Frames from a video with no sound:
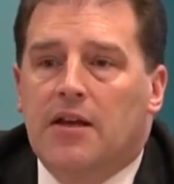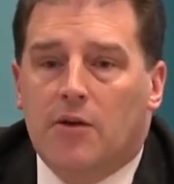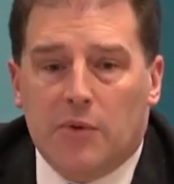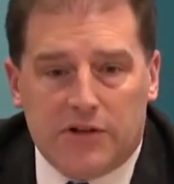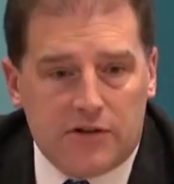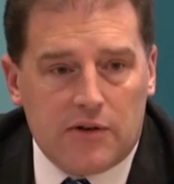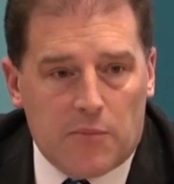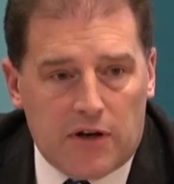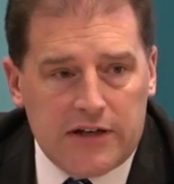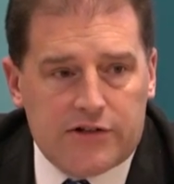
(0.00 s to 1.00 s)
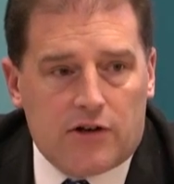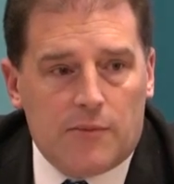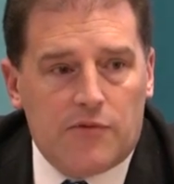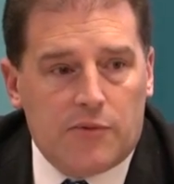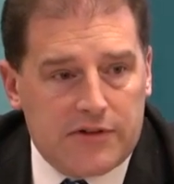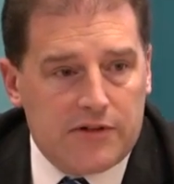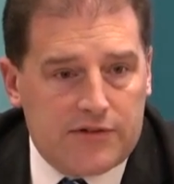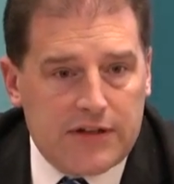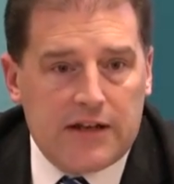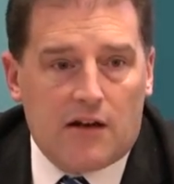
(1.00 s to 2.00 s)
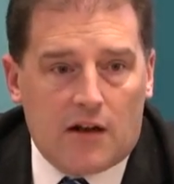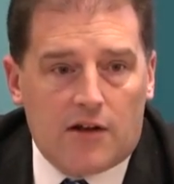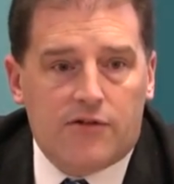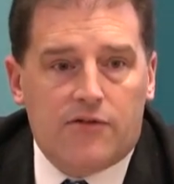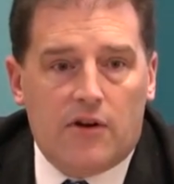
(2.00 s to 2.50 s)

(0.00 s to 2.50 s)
we do, in money terms, we do see a lot